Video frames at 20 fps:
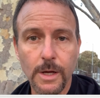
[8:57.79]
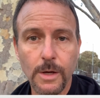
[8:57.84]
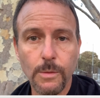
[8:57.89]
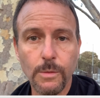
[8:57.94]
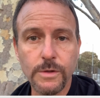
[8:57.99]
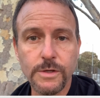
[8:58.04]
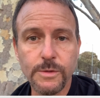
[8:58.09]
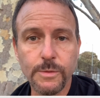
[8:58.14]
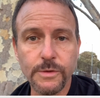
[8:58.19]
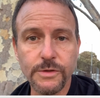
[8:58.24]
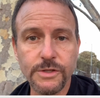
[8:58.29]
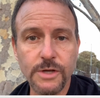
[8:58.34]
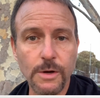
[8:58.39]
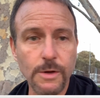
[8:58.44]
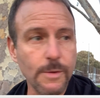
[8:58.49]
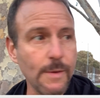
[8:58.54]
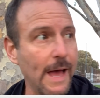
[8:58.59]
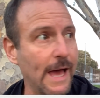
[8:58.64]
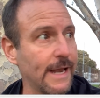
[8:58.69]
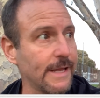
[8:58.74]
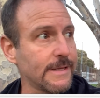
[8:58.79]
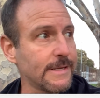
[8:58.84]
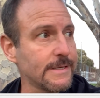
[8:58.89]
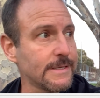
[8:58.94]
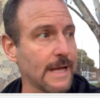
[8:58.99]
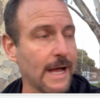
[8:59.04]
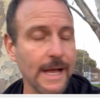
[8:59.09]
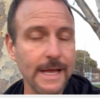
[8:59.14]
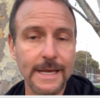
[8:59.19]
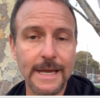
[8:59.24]
which will show you how to
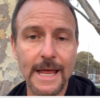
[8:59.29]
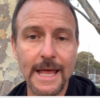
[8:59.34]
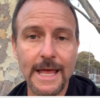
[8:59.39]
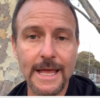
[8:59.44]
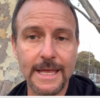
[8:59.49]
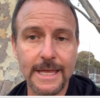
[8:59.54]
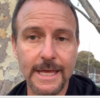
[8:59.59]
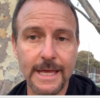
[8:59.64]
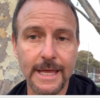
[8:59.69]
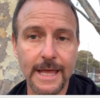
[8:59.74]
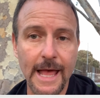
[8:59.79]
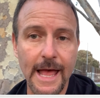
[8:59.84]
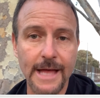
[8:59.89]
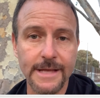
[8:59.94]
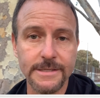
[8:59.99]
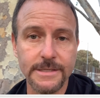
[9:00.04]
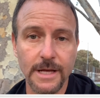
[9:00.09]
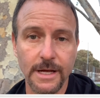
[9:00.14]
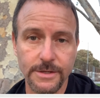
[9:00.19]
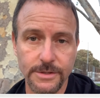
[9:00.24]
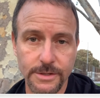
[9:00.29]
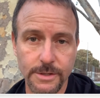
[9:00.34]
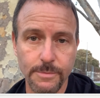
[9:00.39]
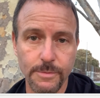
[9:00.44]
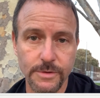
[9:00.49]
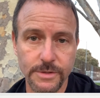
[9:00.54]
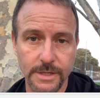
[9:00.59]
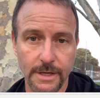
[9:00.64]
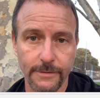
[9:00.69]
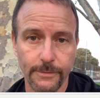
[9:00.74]
design a kick-ass UnGym
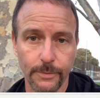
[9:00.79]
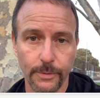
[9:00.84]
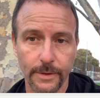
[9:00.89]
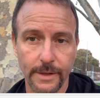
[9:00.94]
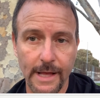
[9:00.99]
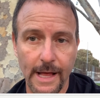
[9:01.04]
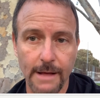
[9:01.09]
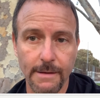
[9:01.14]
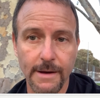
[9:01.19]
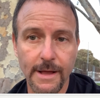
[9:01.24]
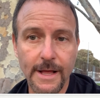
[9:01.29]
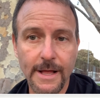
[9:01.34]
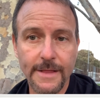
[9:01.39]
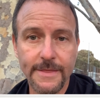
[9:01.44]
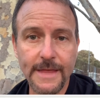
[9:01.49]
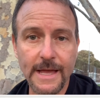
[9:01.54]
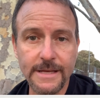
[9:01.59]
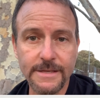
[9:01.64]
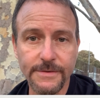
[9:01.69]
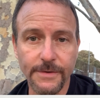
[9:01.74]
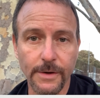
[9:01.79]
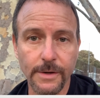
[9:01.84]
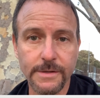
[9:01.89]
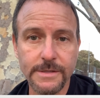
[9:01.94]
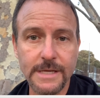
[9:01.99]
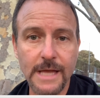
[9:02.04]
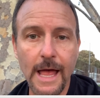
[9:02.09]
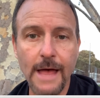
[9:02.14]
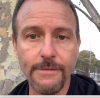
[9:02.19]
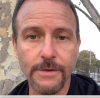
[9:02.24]
Yourself workout. Thanks, folks.
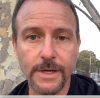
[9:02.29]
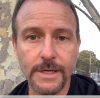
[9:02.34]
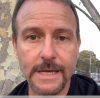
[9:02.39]
Have a good